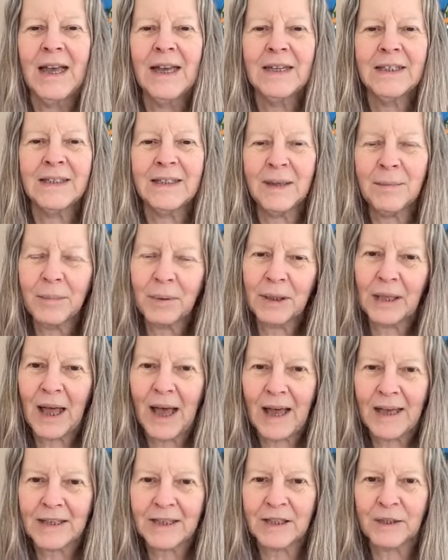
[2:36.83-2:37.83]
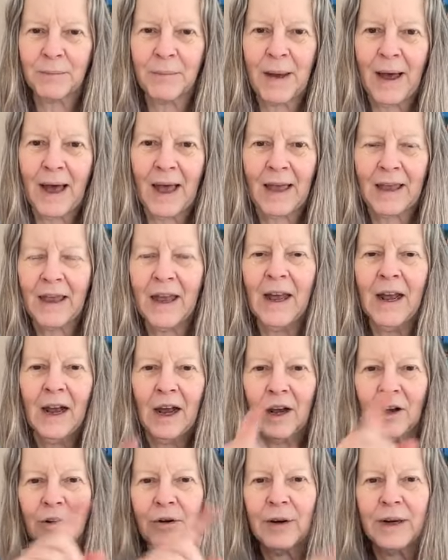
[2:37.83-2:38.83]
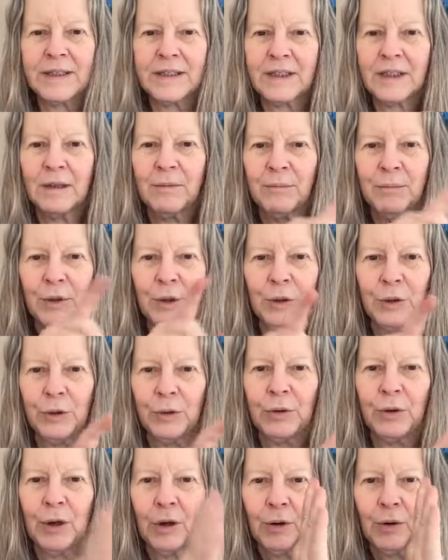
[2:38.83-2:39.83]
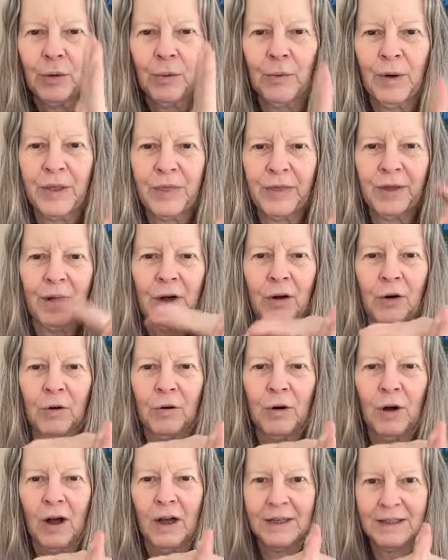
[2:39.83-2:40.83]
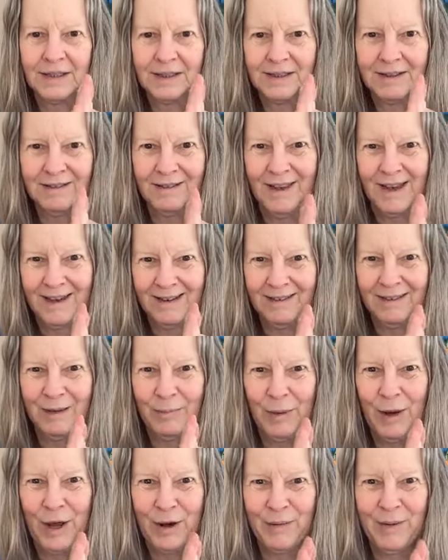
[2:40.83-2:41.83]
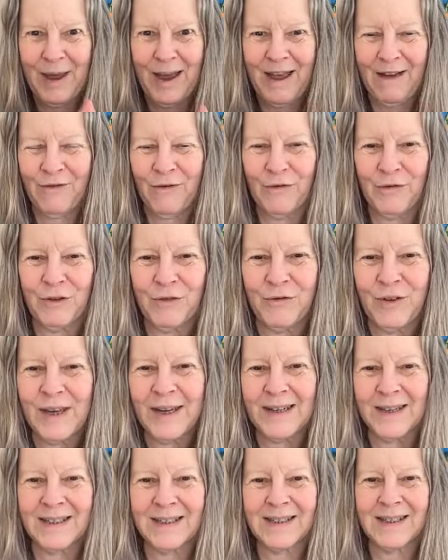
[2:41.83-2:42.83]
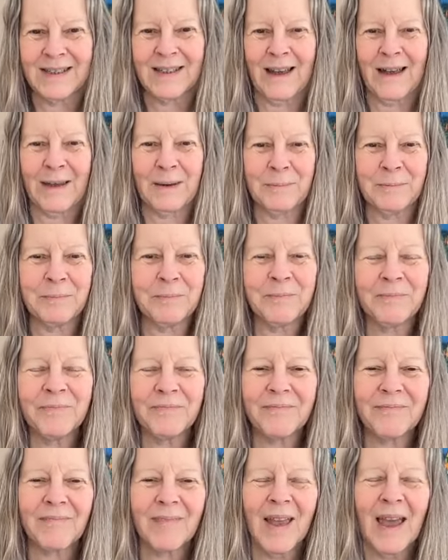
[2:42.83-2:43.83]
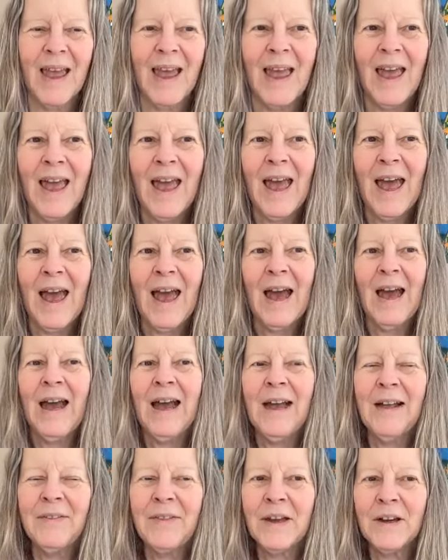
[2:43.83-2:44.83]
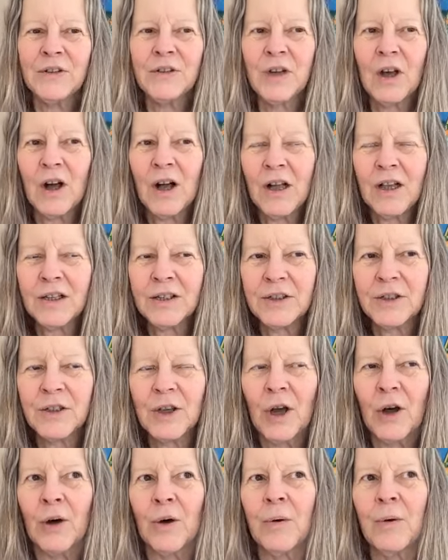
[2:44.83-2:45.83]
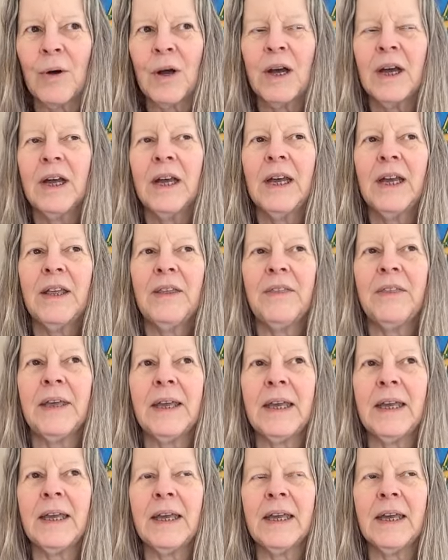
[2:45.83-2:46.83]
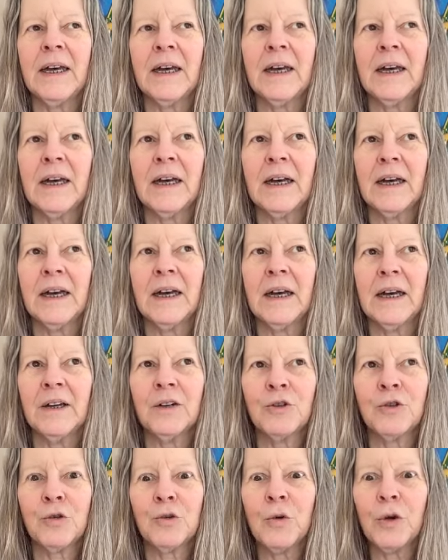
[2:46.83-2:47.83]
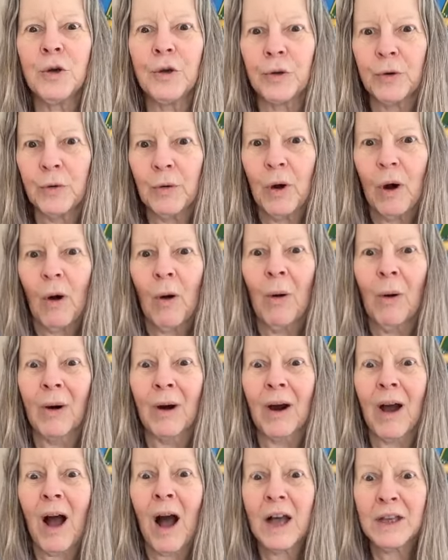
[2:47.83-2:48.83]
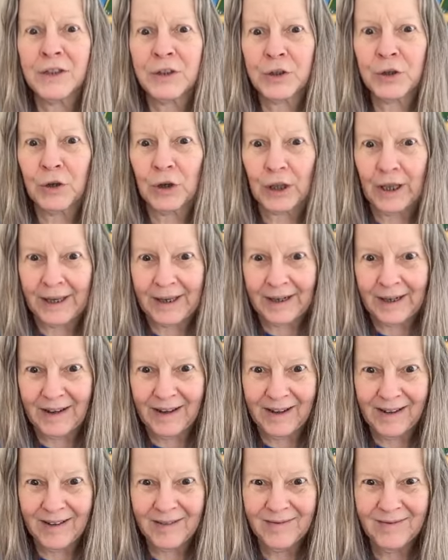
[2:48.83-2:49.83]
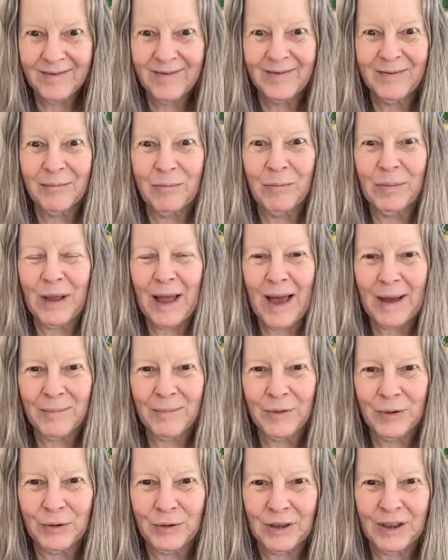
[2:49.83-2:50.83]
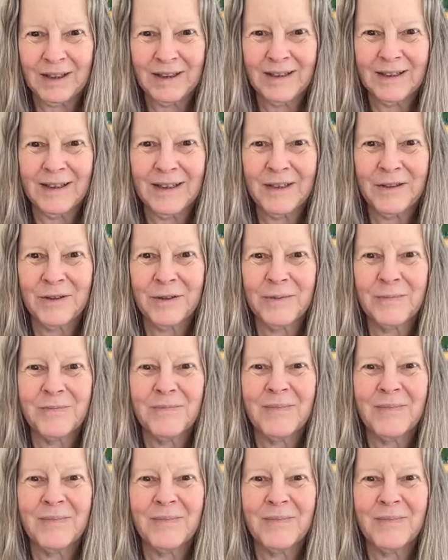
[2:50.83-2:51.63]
symbolized by a crescent moon with a cross, like the bottom half of the Venus sign. There's also the true or osculating Black Moon Lilith,